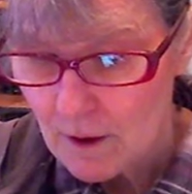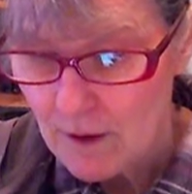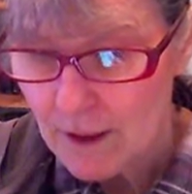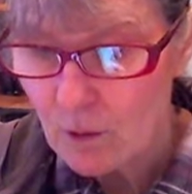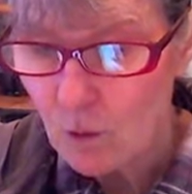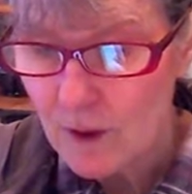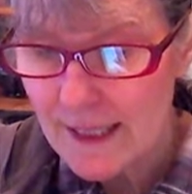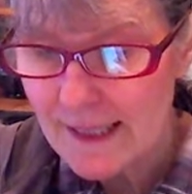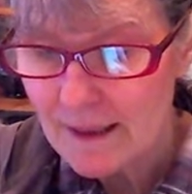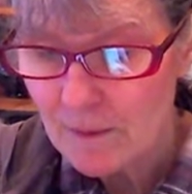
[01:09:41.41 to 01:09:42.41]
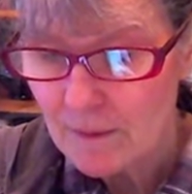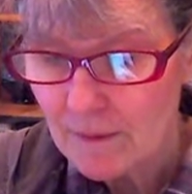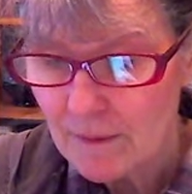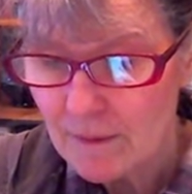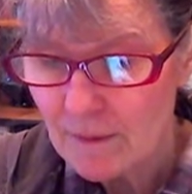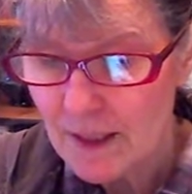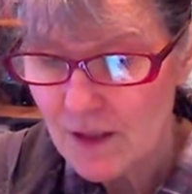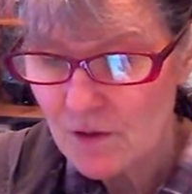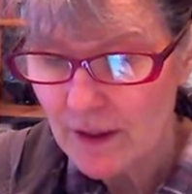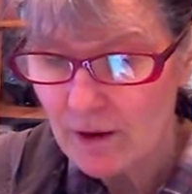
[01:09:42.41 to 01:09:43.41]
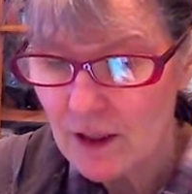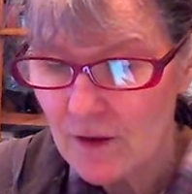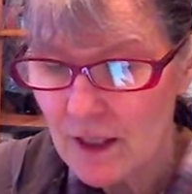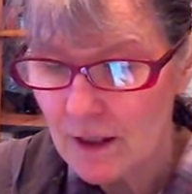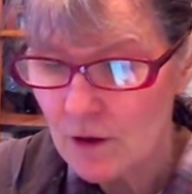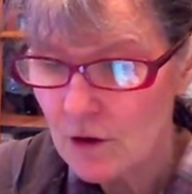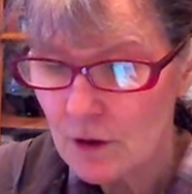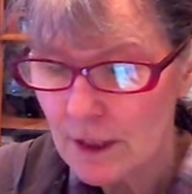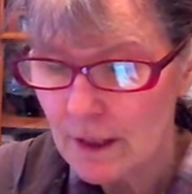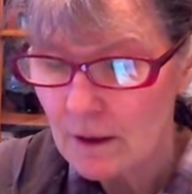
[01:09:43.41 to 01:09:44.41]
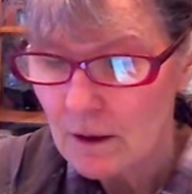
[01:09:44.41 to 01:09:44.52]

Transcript: that wisdom is found in the elderly,